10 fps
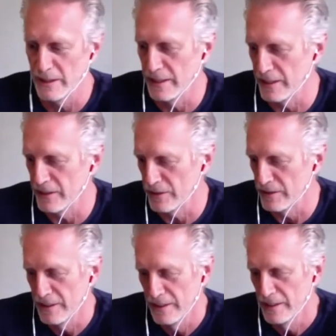And I don't
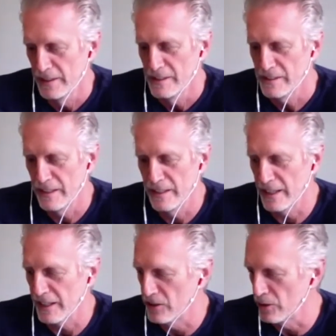say that
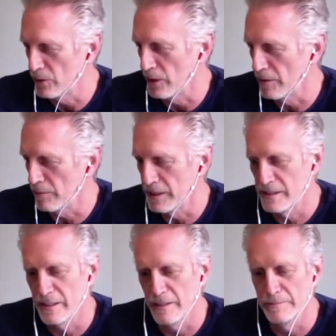I could do it well, but
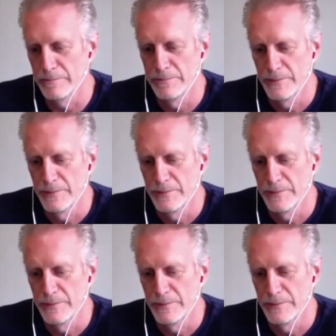it's, um,